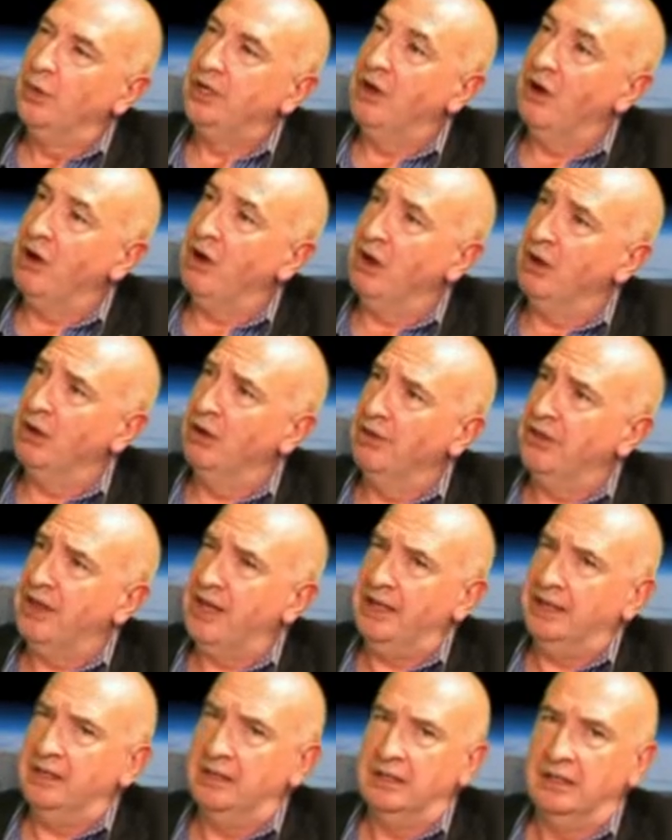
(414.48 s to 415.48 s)
with all
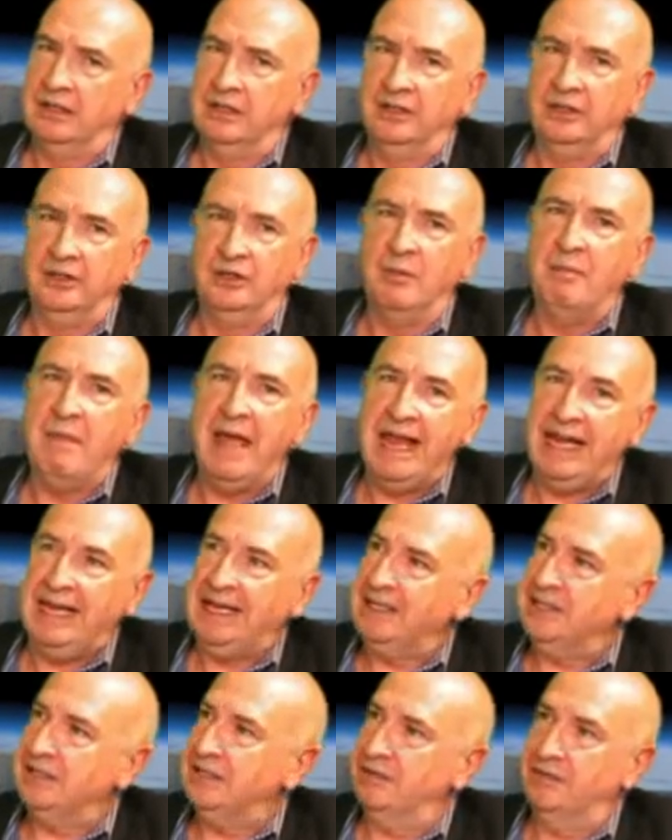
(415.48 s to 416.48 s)
other
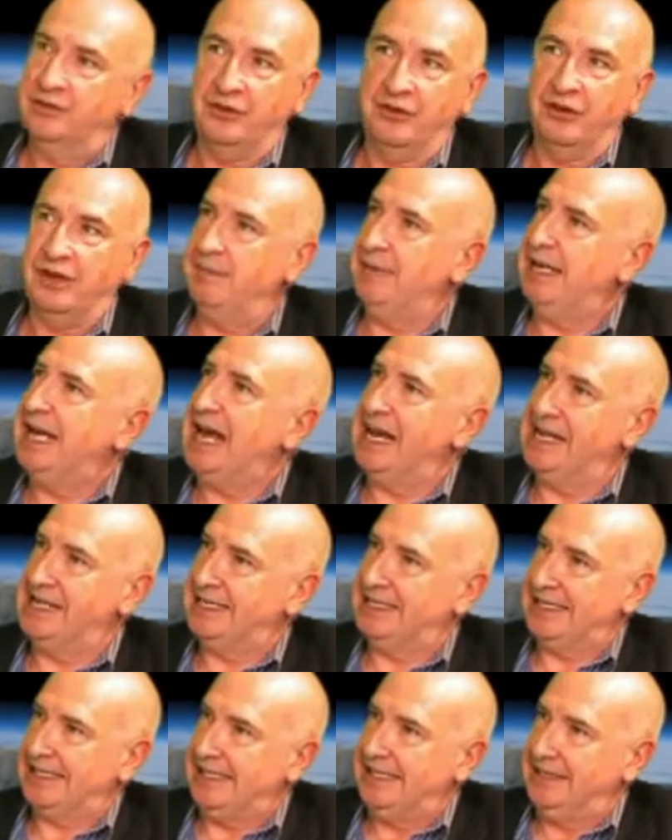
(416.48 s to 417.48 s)
domains of
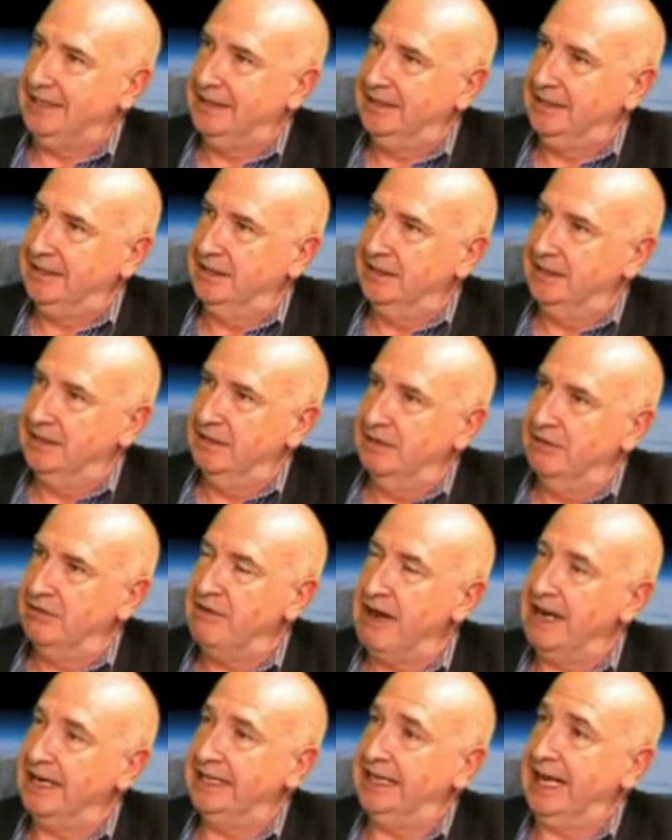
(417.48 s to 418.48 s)
criminality
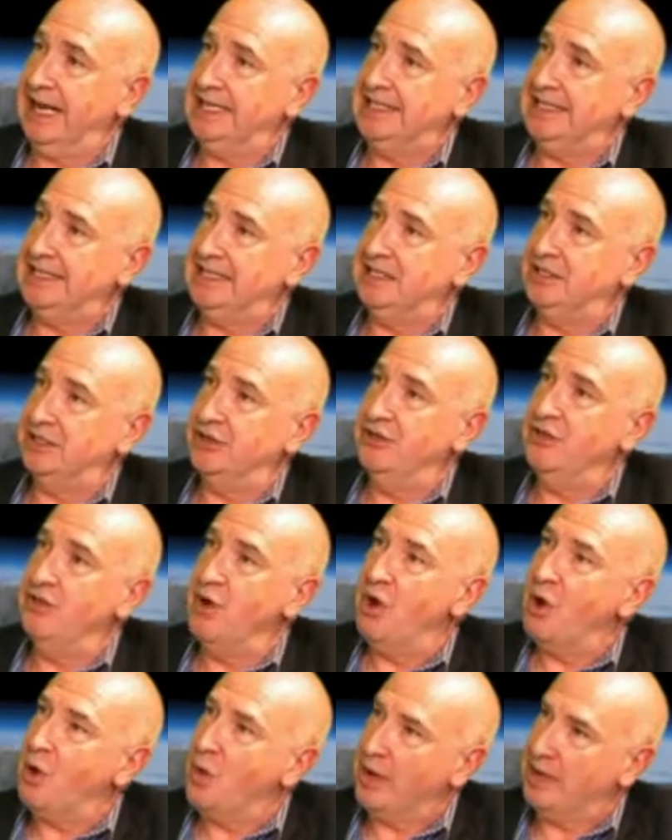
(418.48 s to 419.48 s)
relegated to
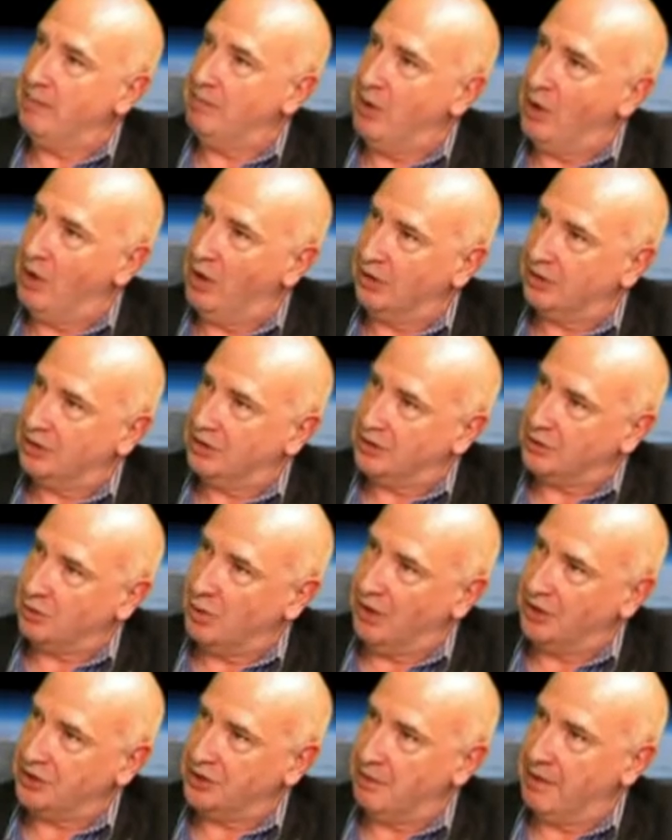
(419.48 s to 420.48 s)
no importance
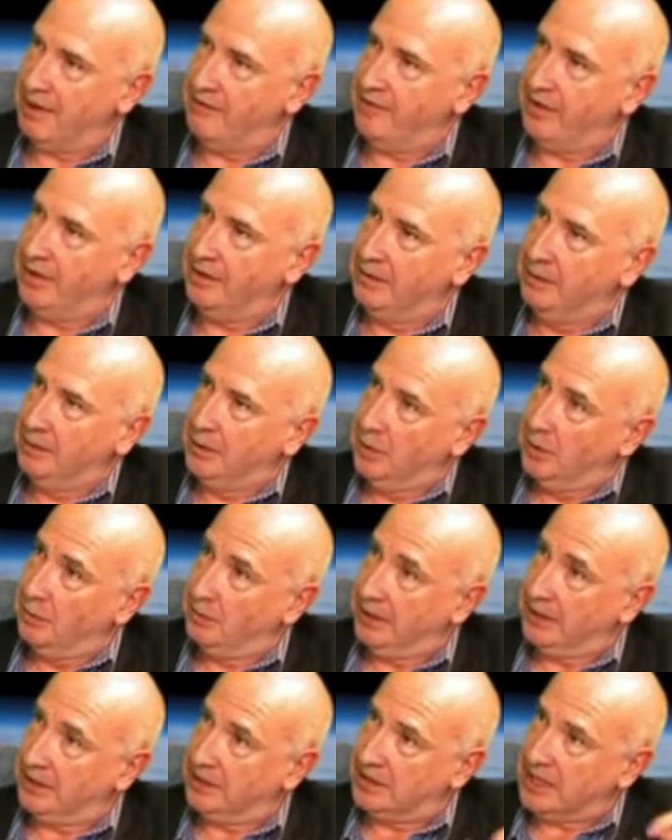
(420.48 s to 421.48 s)
whatsoever,
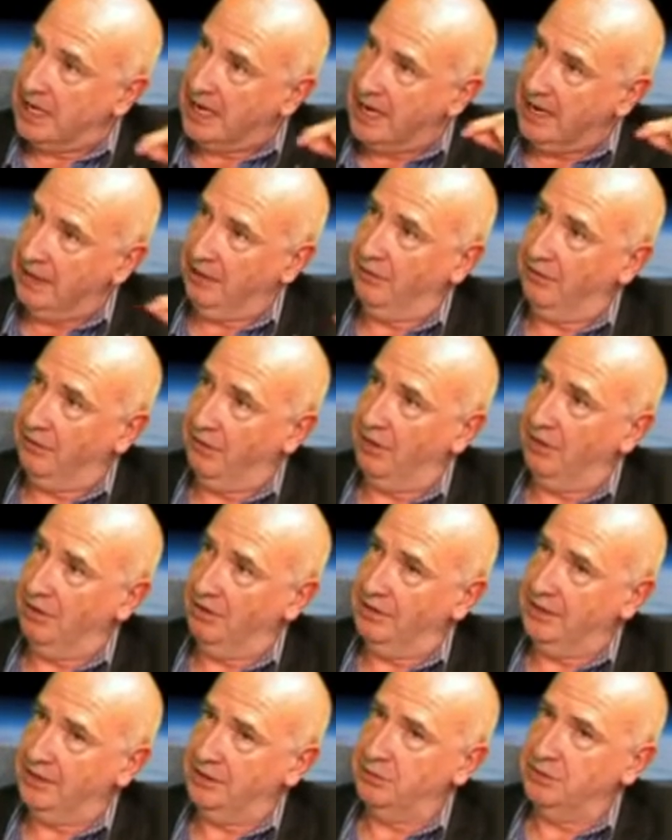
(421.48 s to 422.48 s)
because I
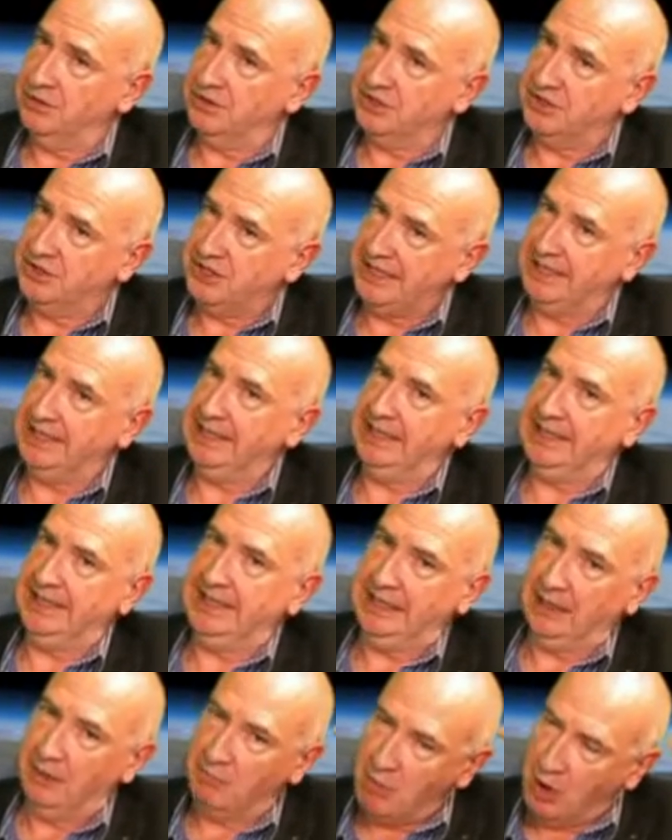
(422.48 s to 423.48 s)
thought this was the
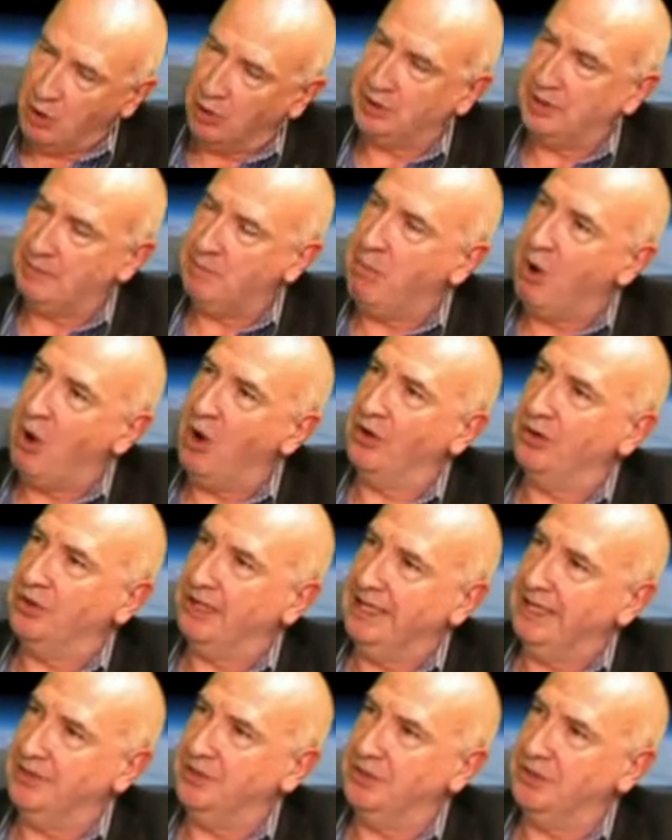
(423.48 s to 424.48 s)
single most
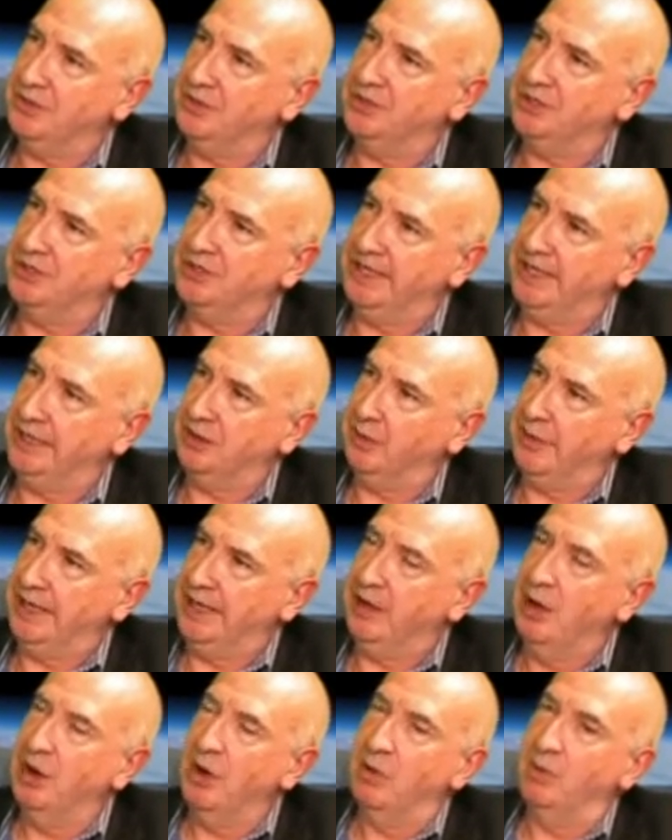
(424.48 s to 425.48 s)
important issue to deal
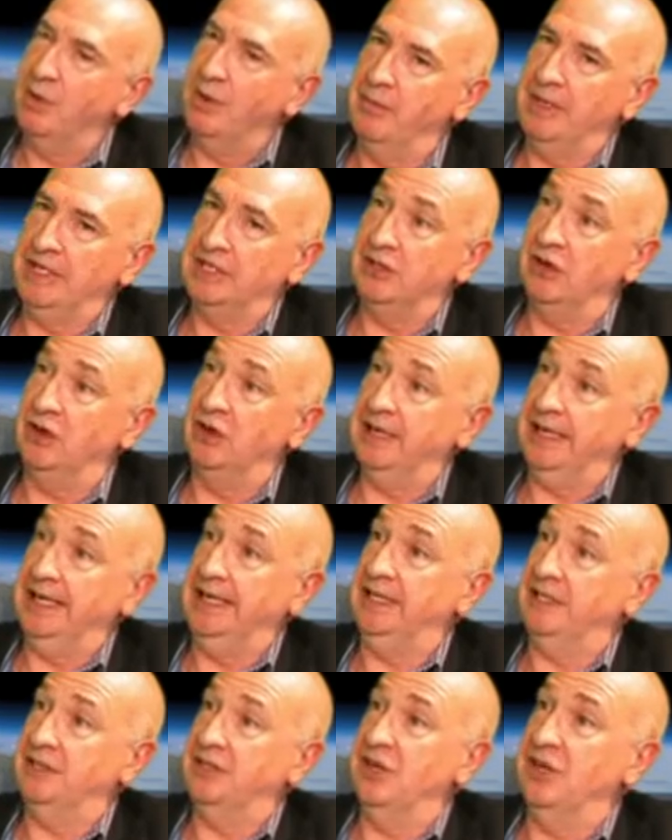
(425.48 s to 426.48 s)
with when we're
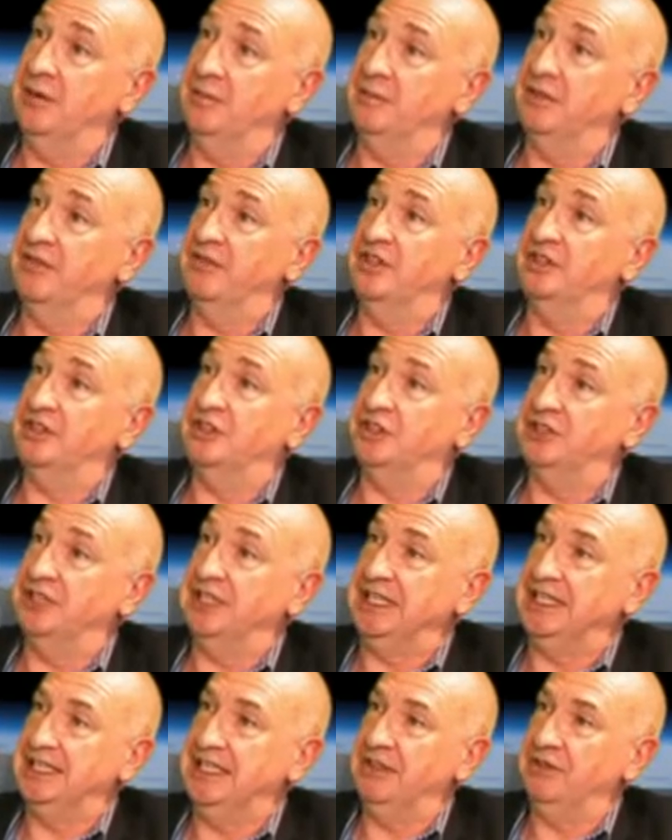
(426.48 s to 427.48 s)
talking in terms of a
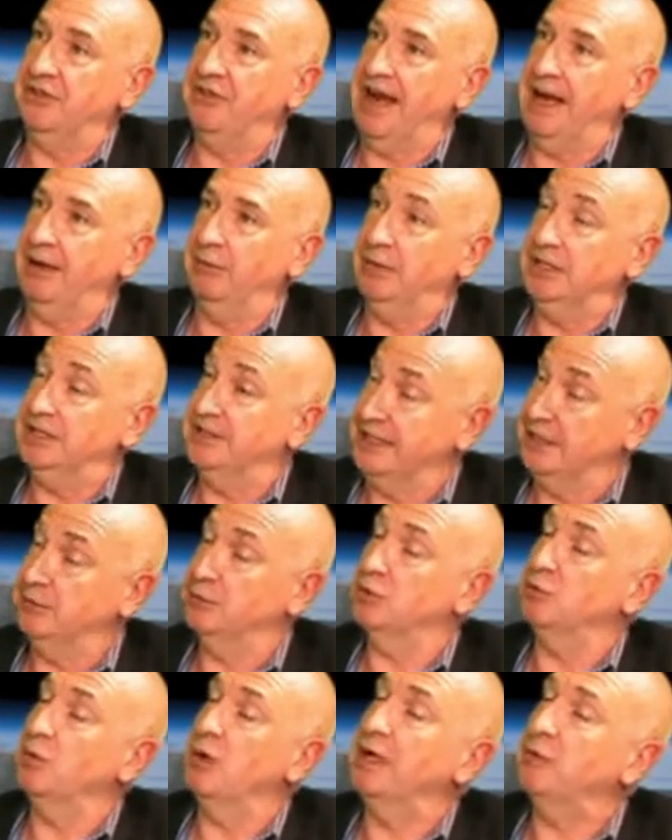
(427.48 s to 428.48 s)
strategic threat, which
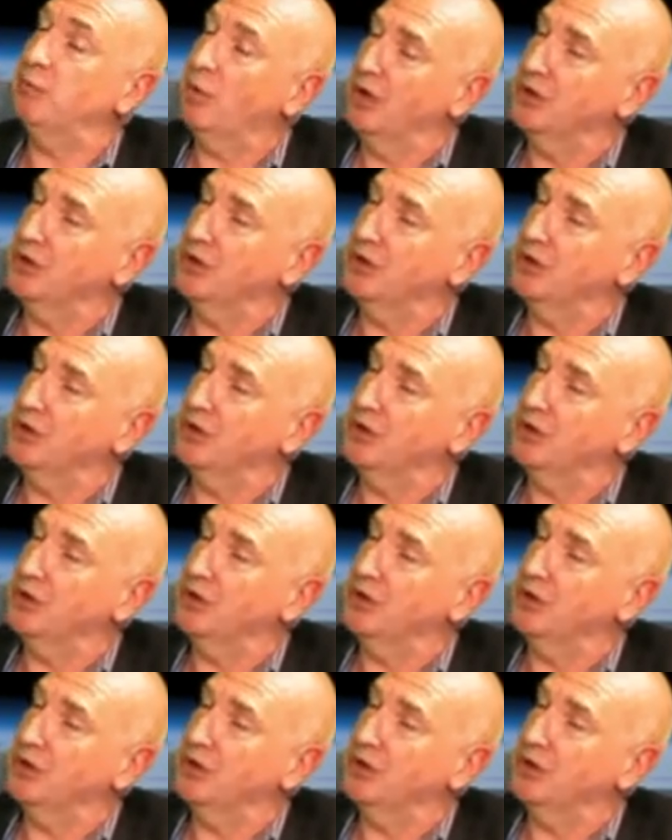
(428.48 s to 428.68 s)
this was what